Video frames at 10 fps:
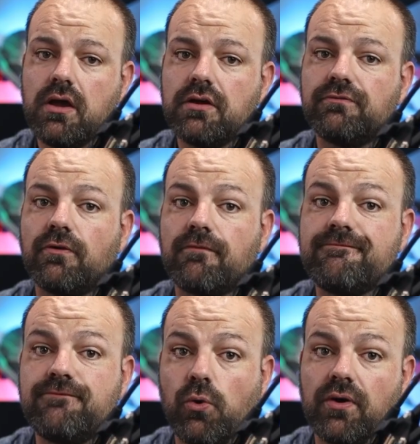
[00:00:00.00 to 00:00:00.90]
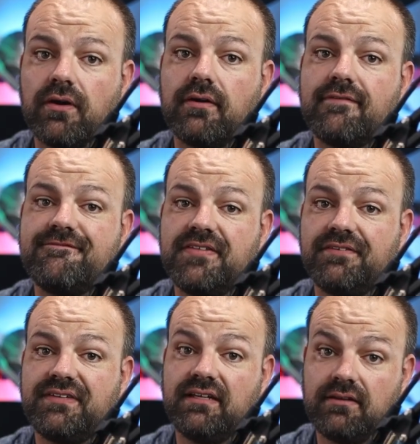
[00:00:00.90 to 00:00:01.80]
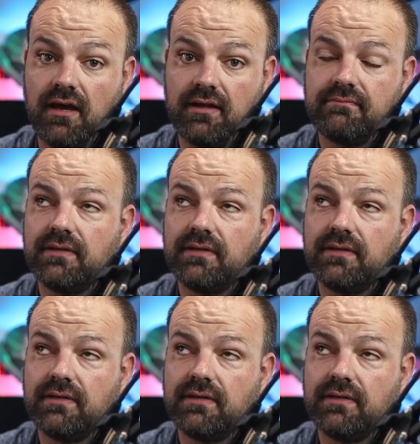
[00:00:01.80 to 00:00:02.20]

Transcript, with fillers: for $459.